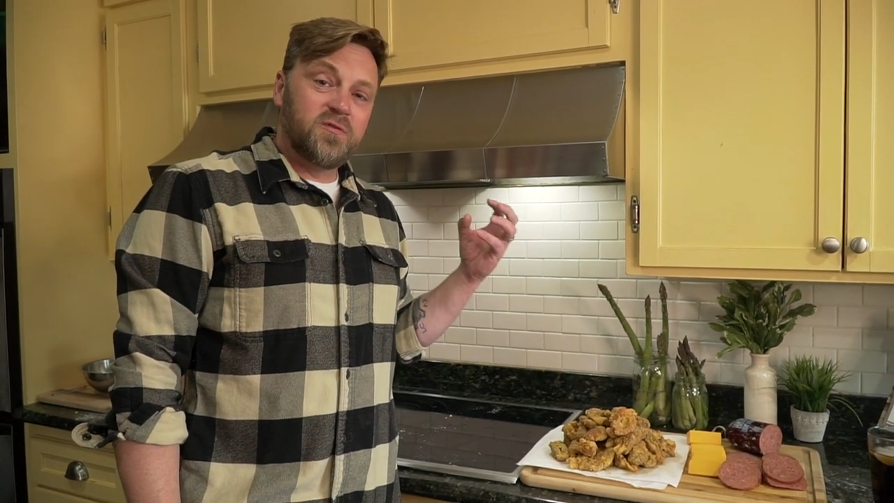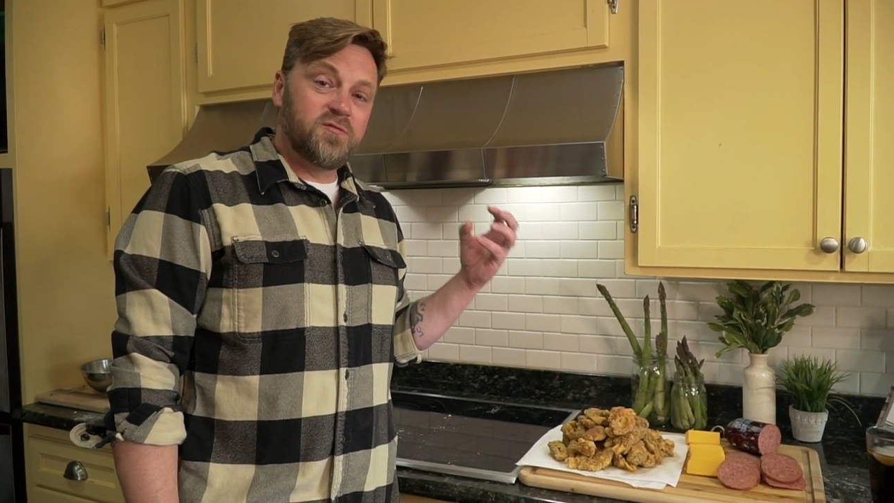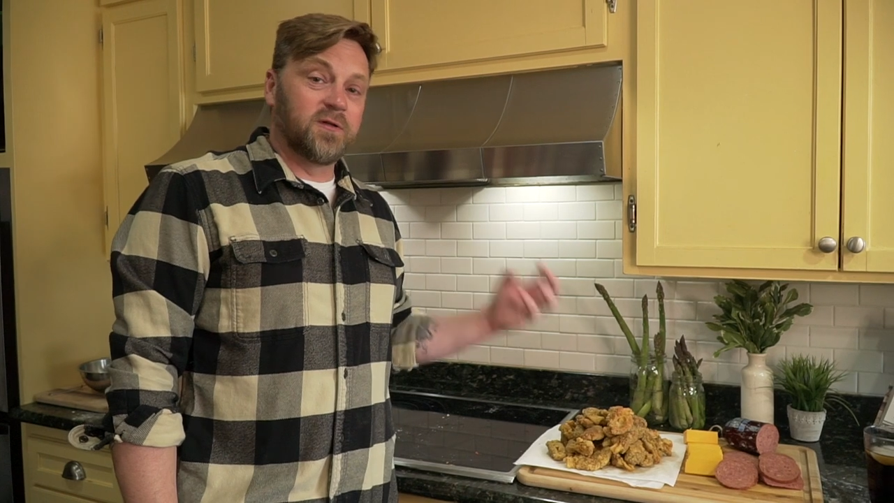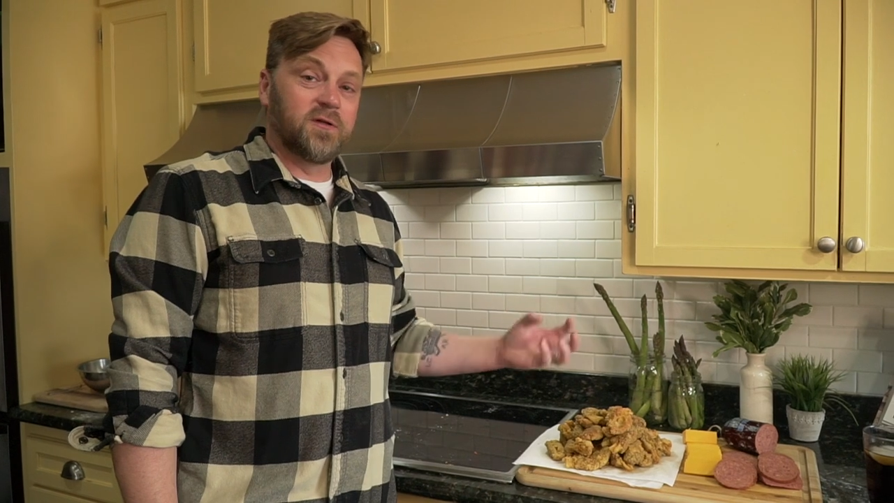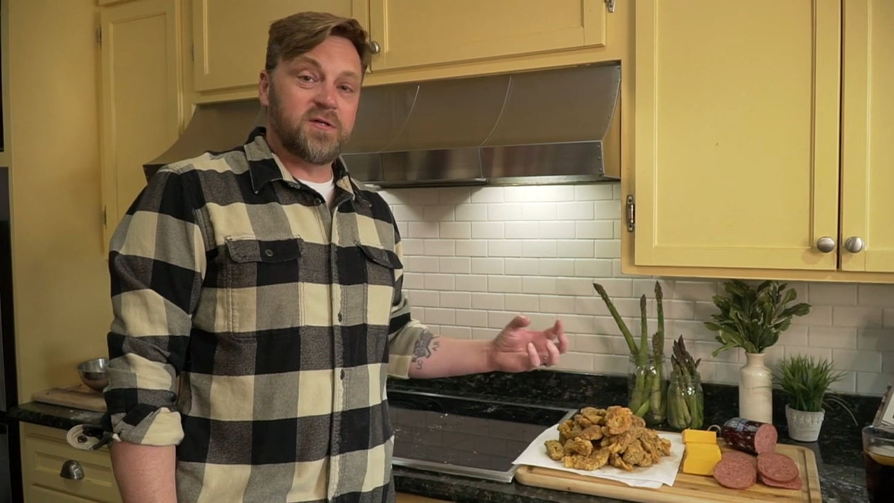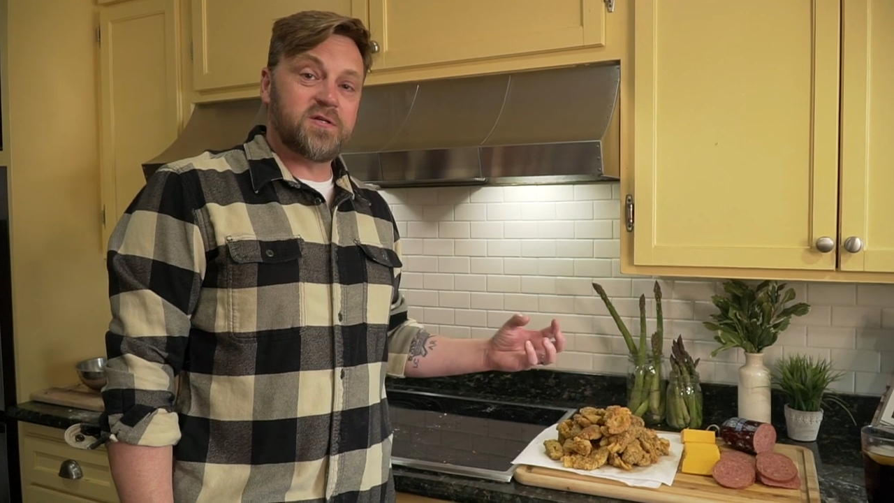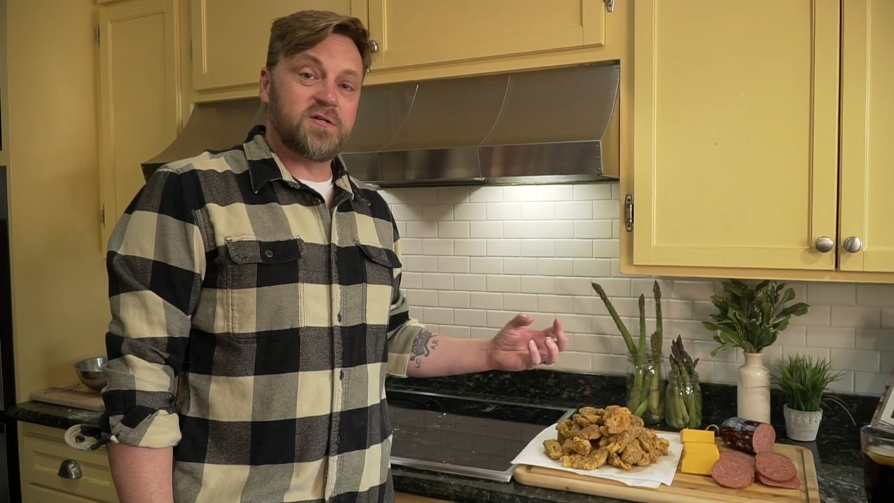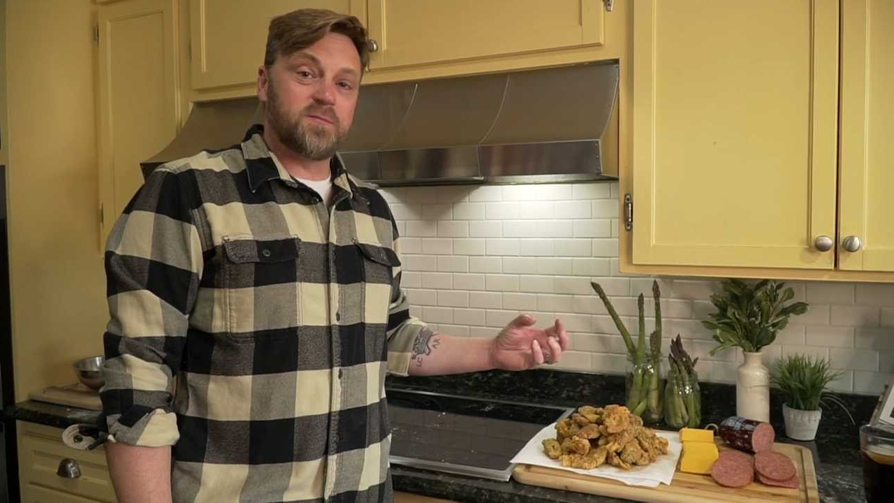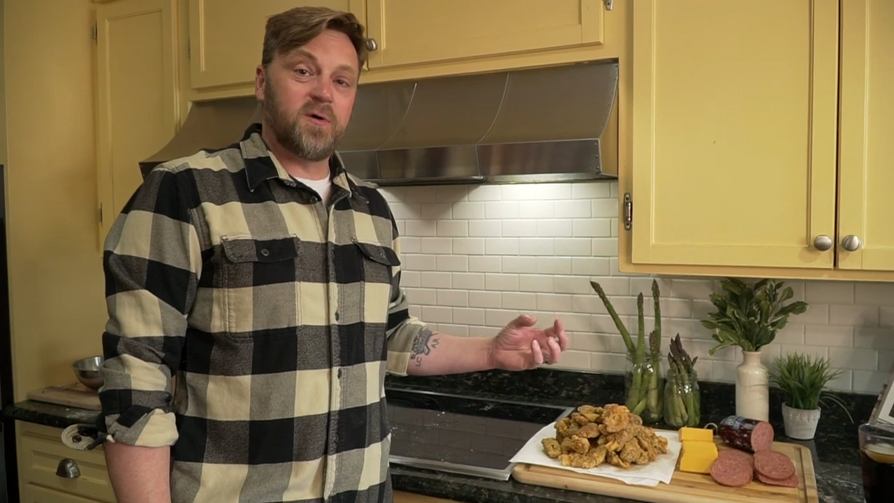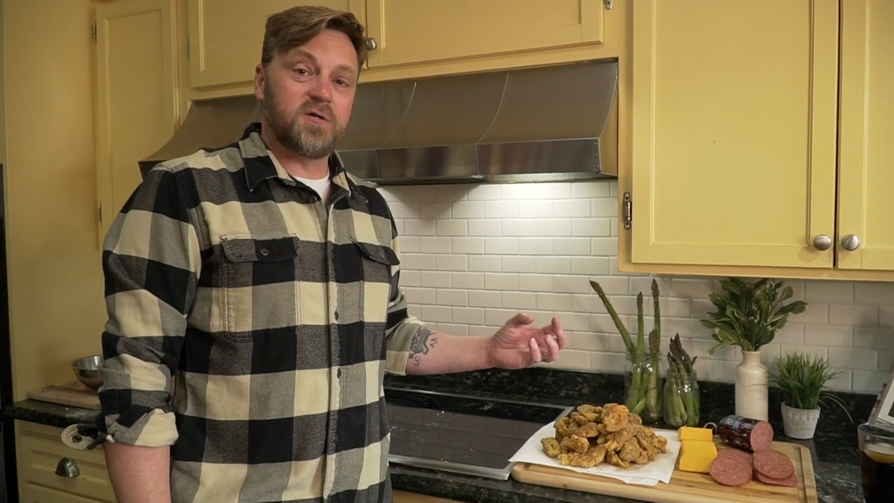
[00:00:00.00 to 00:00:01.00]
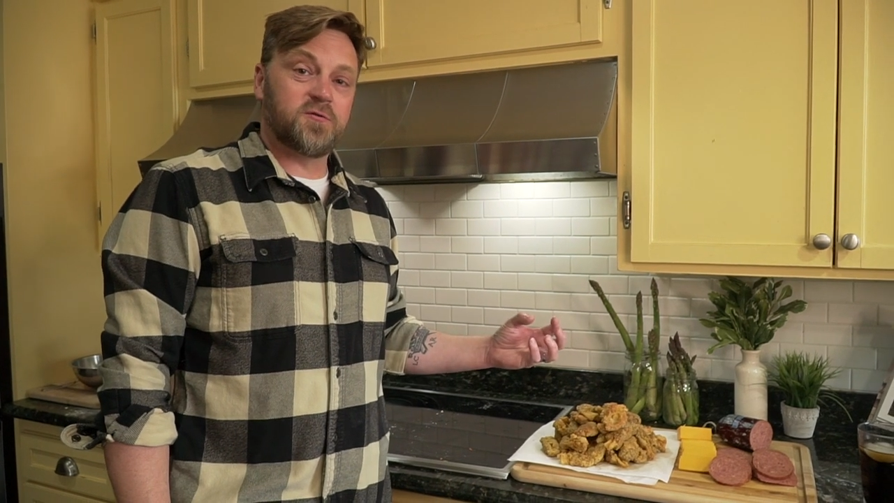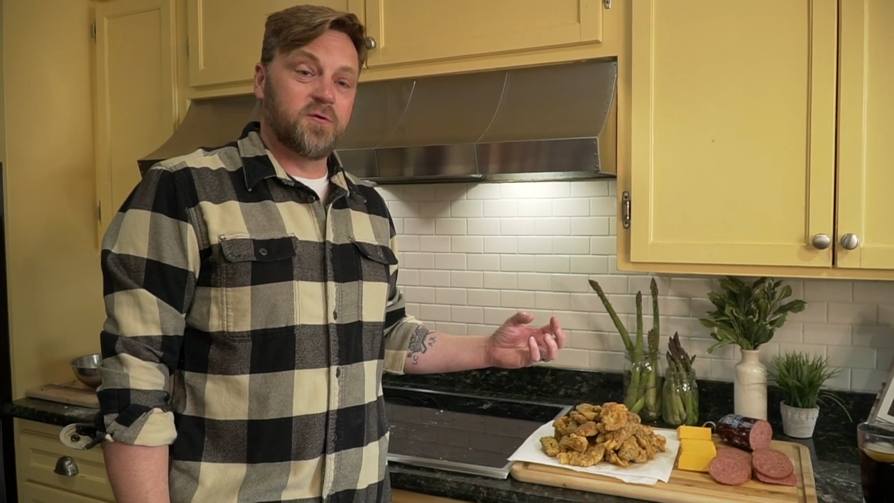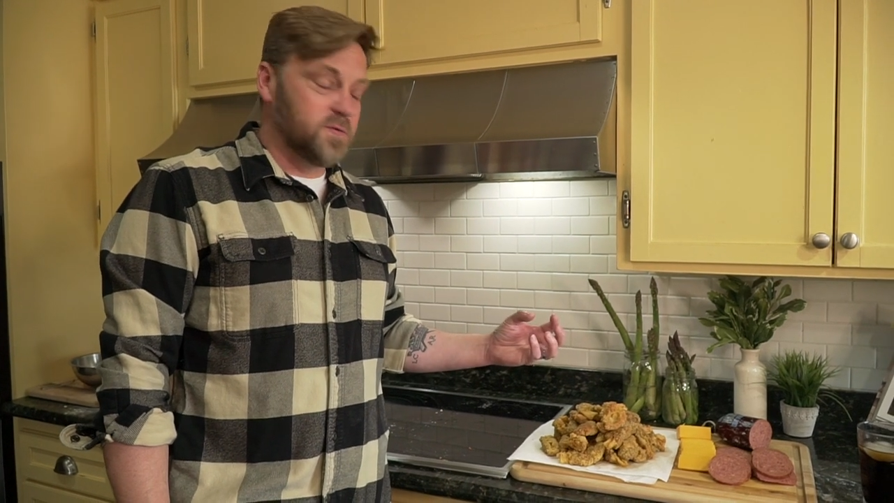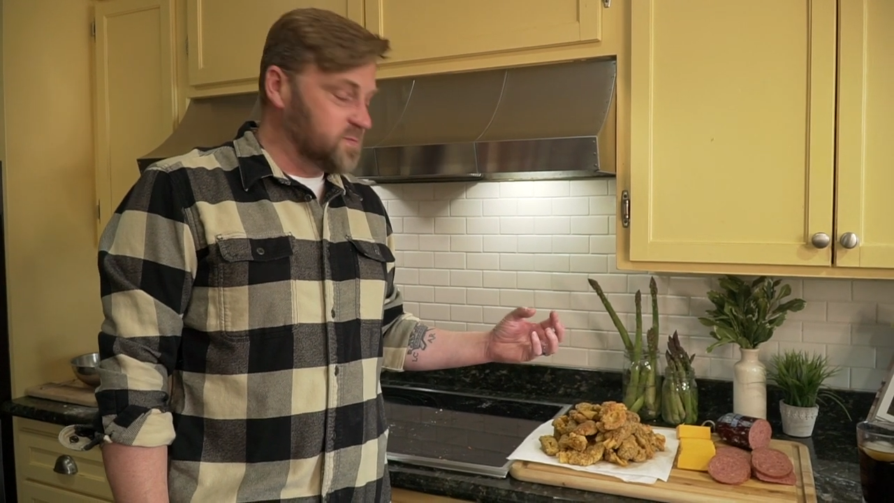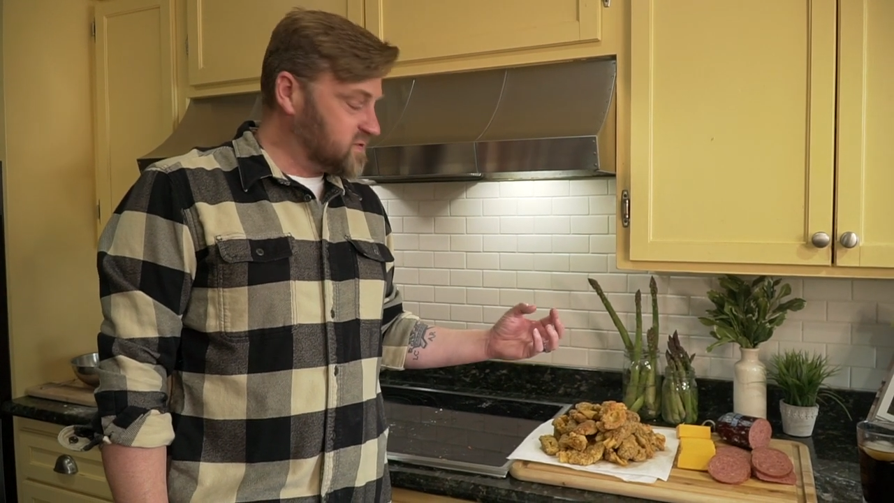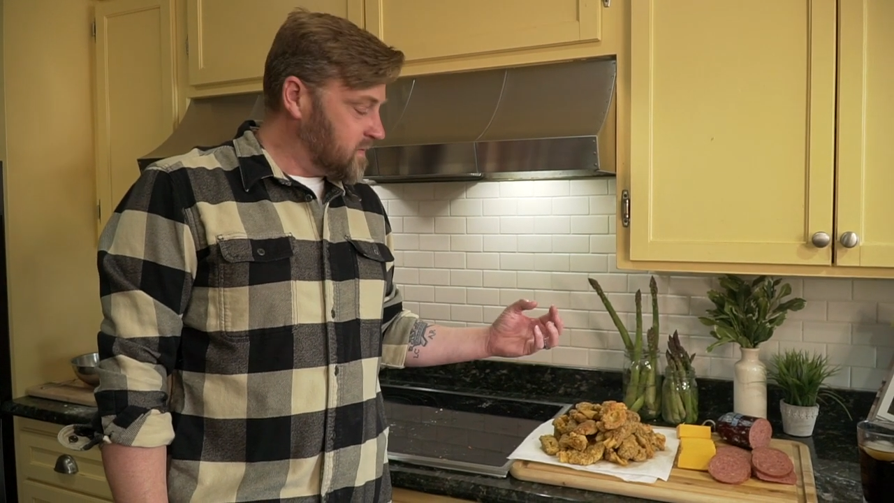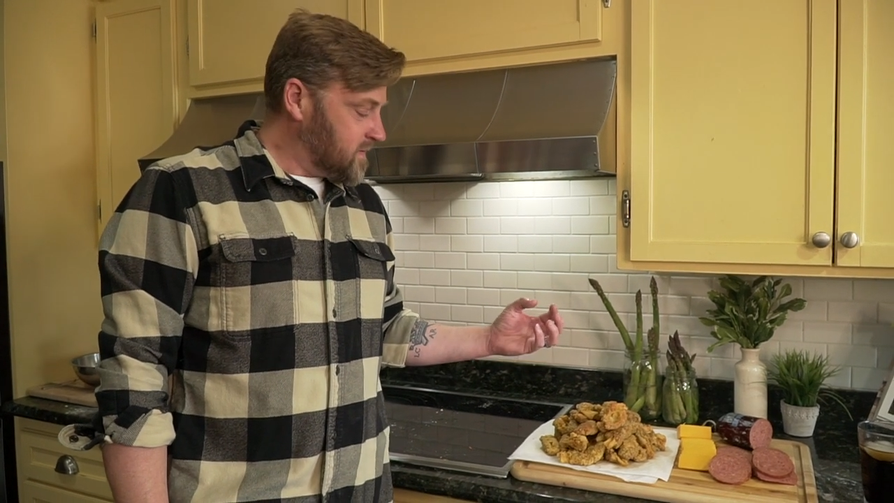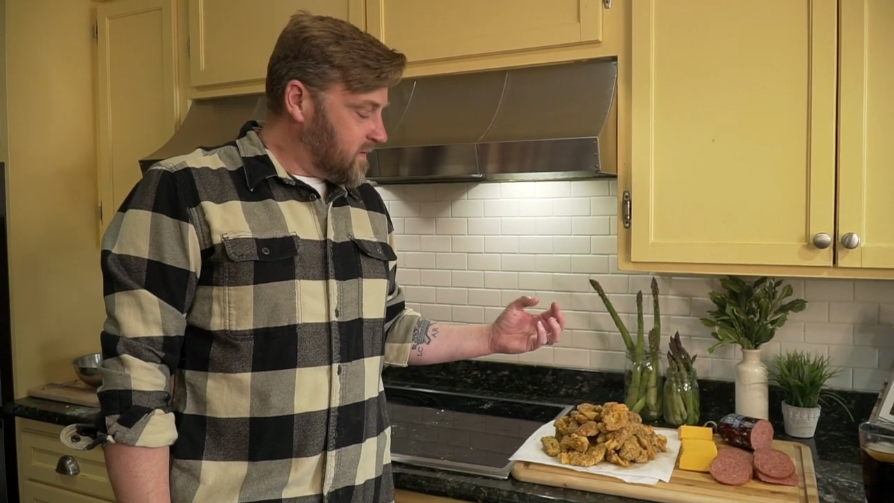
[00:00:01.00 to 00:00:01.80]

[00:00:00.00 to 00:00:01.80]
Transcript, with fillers: delicious mushrooms,